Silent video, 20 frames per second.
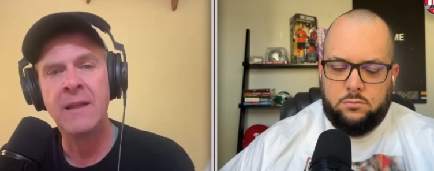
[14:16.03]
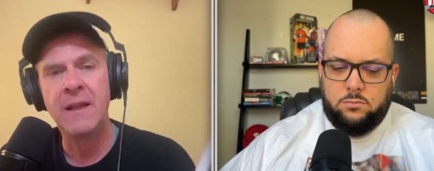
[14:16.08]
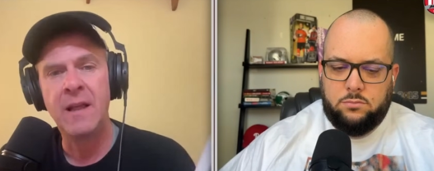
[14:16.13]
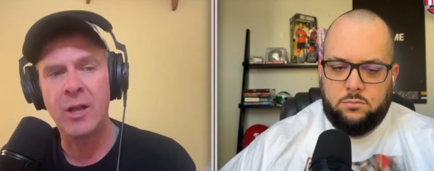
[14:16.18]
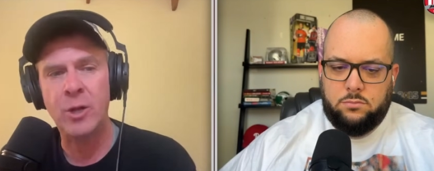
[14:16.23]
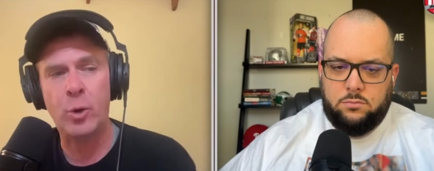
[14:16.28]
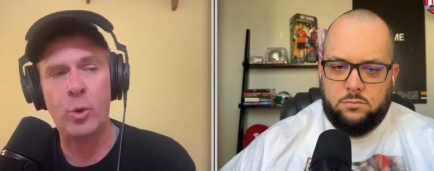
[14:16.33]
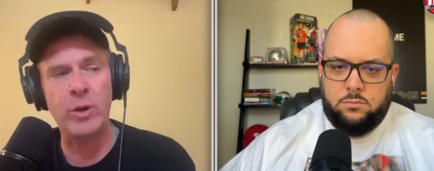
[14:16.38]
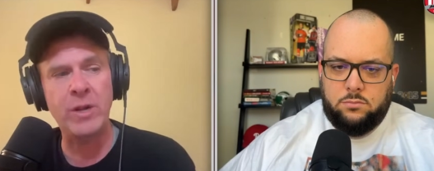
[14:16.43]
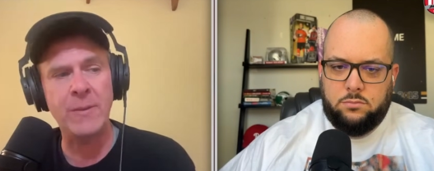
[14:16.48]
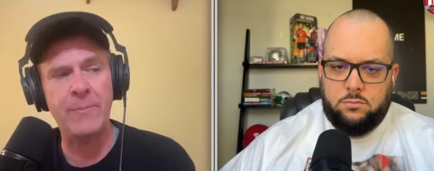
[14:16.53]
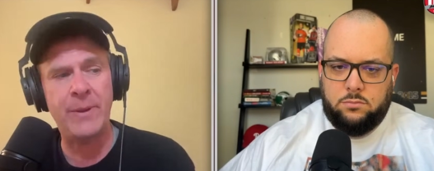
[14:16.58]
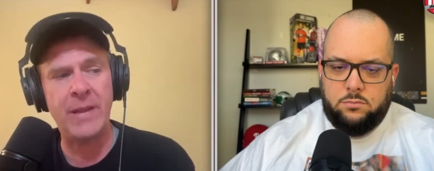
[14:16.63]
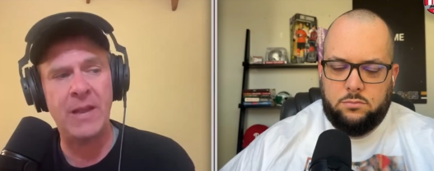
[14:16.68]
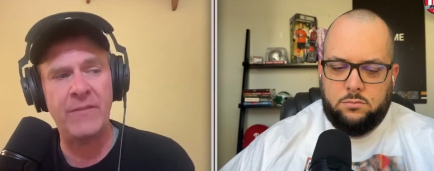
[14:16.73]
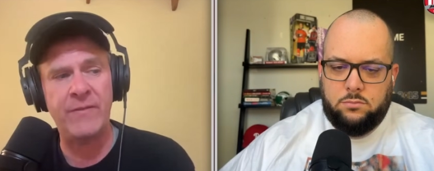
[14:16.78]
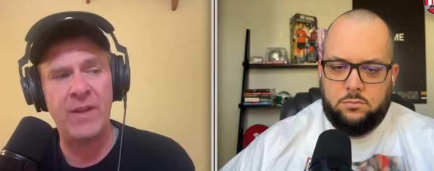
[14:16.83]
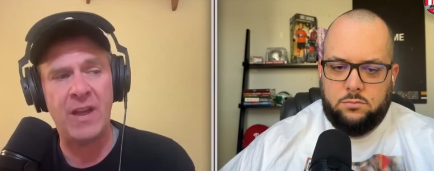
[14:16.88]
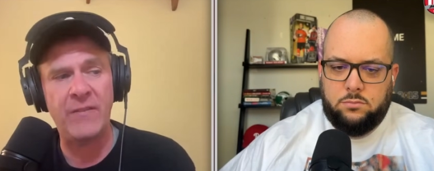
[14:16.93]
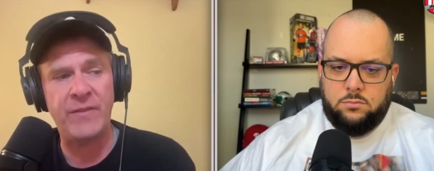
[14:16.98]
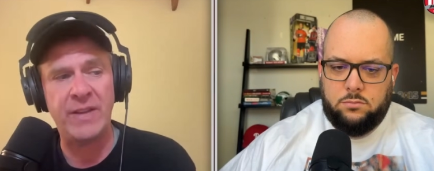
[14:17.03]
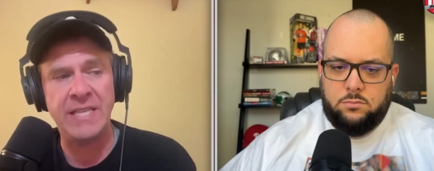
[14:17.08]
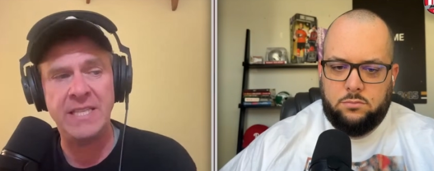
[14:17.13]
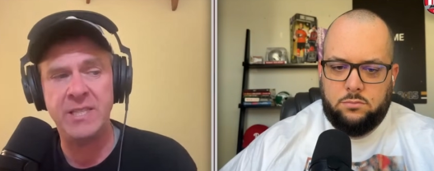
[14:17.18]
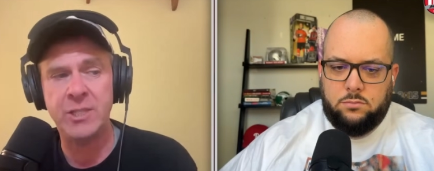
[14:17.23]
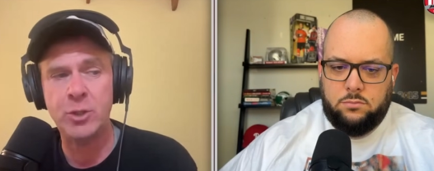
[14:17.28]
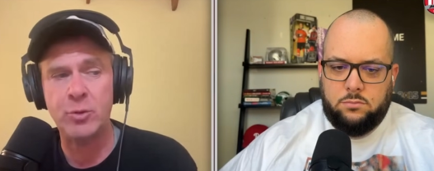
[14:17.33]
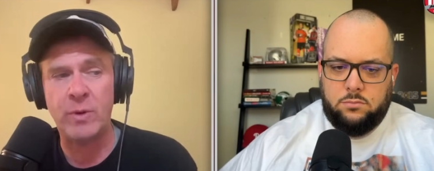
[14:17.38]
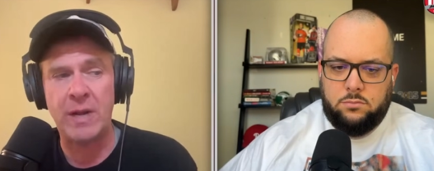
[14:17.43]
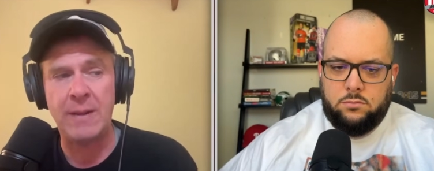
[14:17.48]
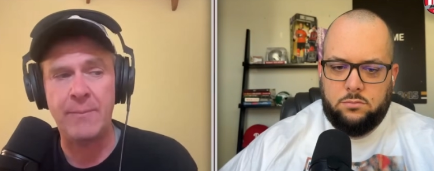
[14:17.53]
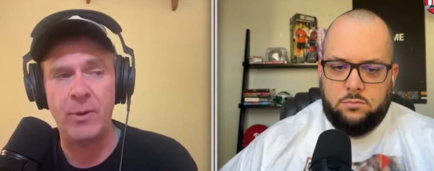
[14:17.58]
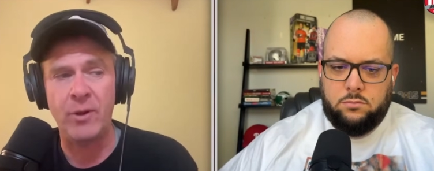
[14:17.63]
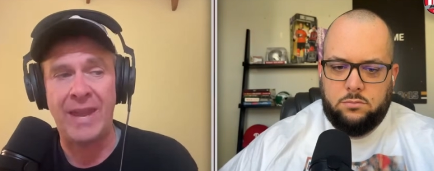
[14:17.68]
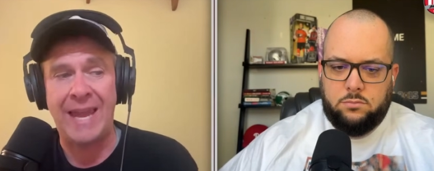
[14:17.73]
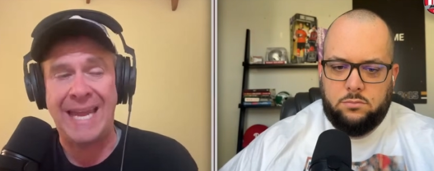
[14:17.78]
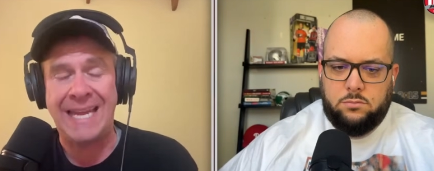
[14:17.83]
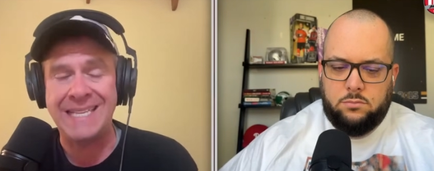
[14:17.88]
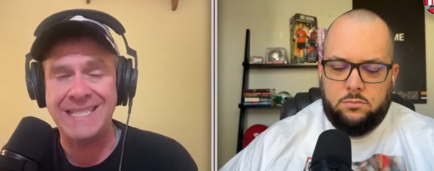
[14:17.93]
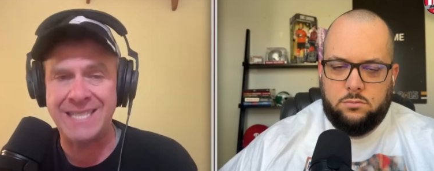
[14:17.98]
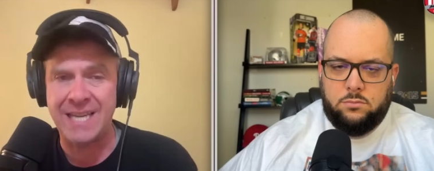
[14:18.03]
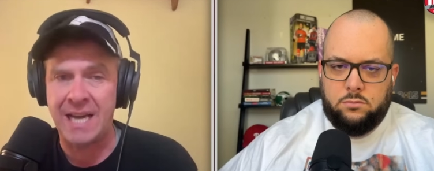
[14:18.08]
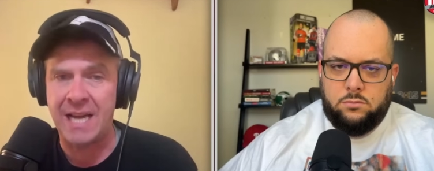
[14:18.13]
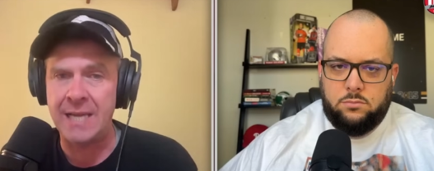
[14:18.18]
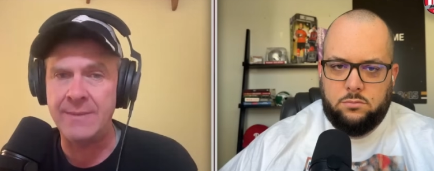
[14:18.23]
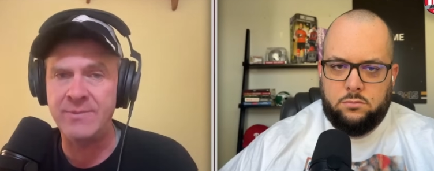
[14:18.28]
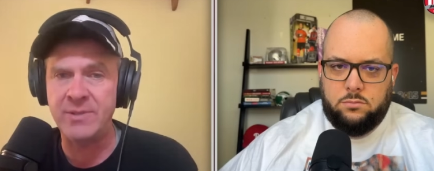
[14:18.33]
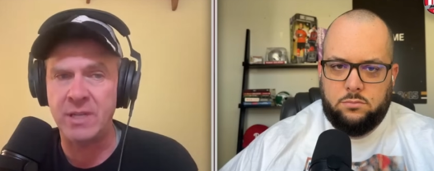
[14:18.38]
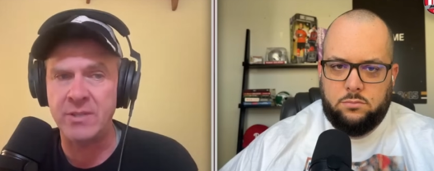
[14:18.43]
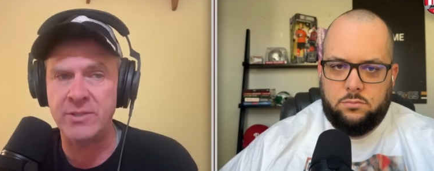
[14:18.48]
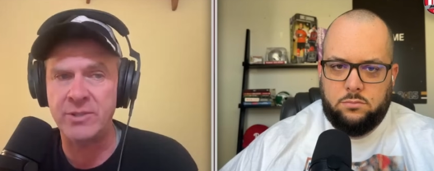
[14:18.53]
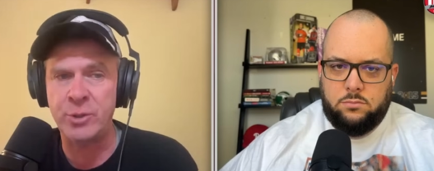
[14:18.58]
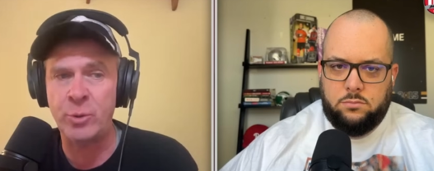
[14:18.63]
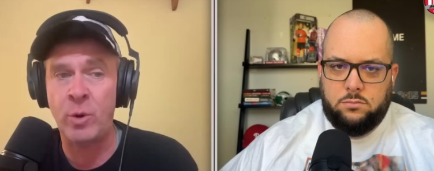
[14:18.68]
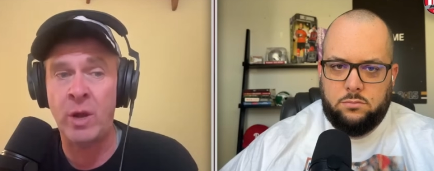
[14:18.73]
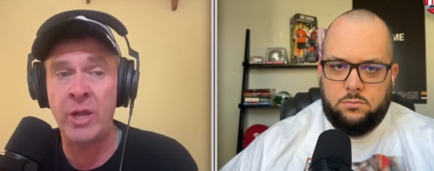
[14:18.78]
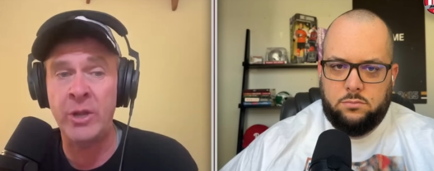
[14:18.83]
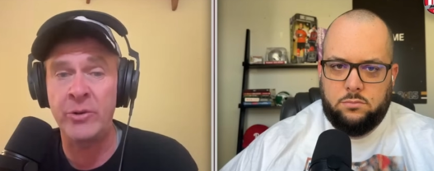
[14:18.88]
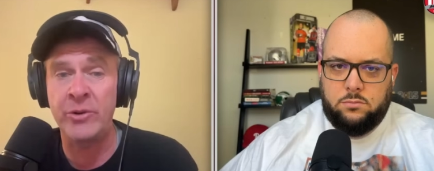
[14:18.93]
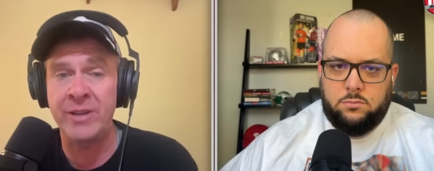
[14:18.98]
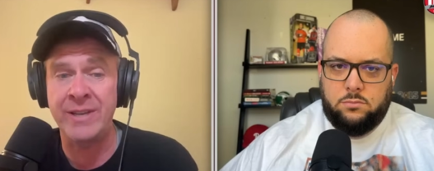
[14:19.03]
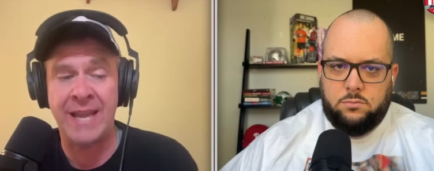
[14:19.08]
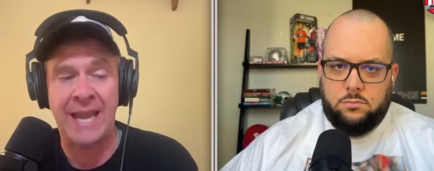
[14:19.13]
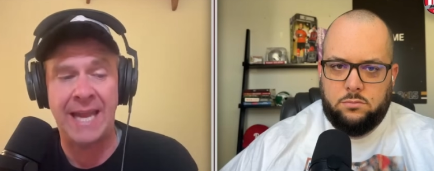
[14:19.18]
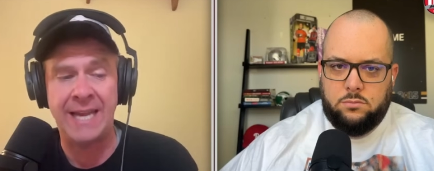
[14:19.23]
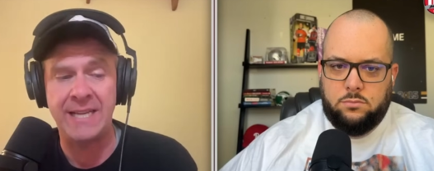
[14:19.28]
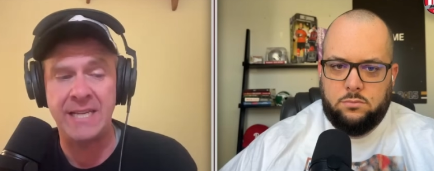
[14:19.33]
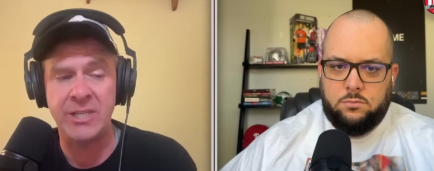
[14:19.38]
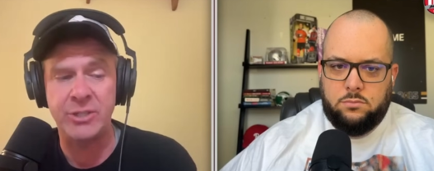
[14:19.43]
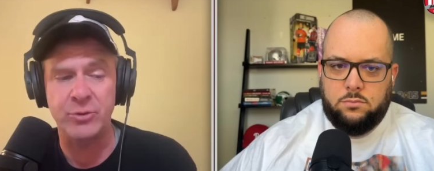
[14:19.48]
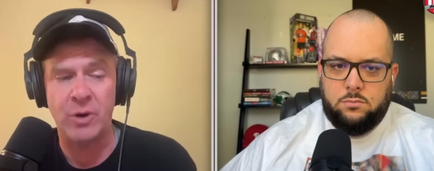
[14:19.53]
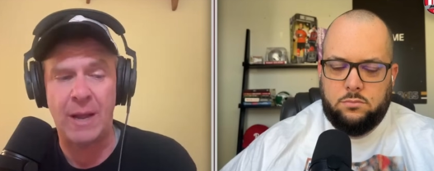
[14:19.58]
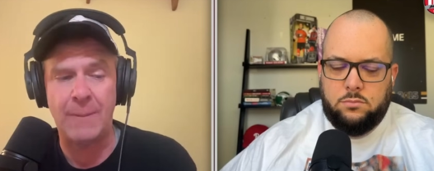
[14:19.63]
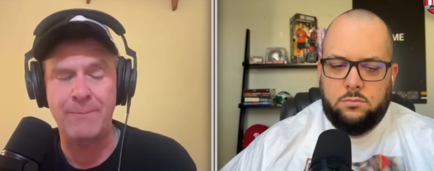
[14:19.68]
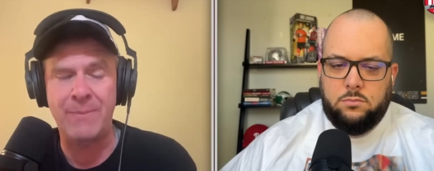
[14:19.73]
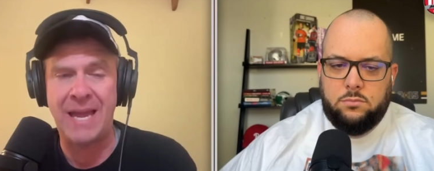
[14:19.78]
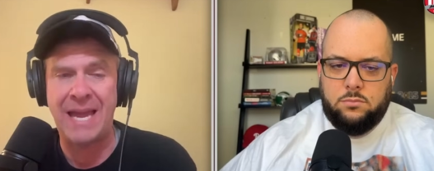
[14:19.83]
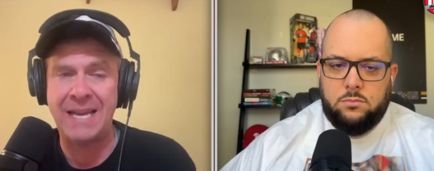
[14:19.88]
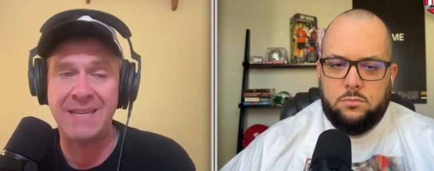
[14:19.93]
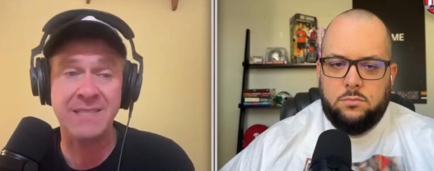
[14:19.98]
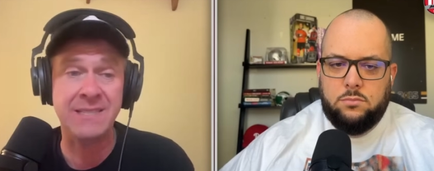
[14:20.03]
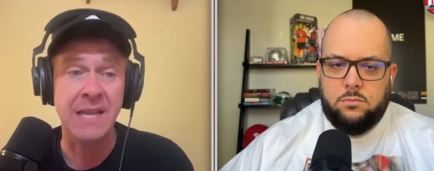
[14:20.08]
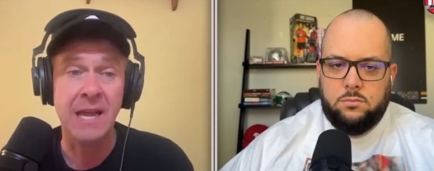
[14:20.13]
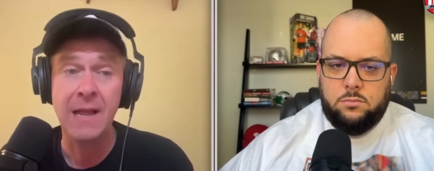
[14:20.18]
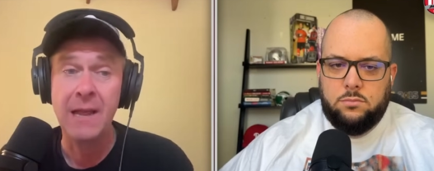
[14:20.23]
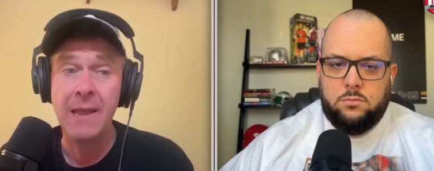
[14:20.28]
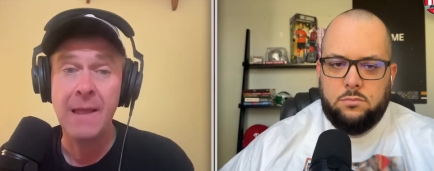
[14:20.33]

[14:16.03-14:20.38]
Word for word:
Speaker 1: According to P F F, he scrambled eight times on two hundred eighty dropbacks.